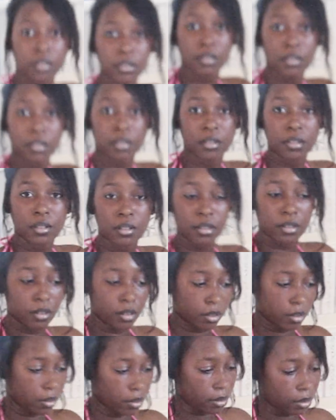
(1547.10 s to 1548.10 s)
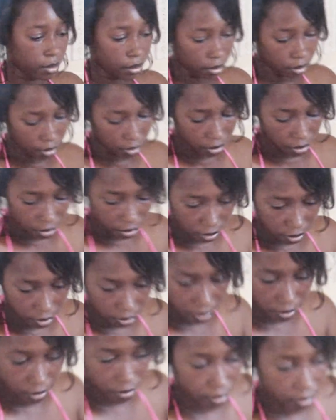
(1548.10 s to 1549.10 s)
Move over this side, Pokemon. I, I
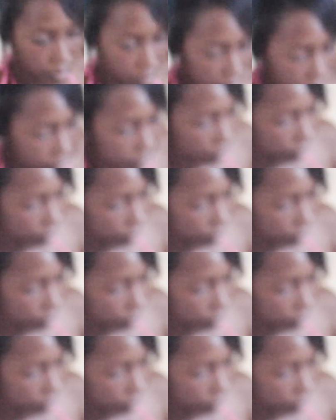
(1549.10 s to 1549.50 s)
like you better over this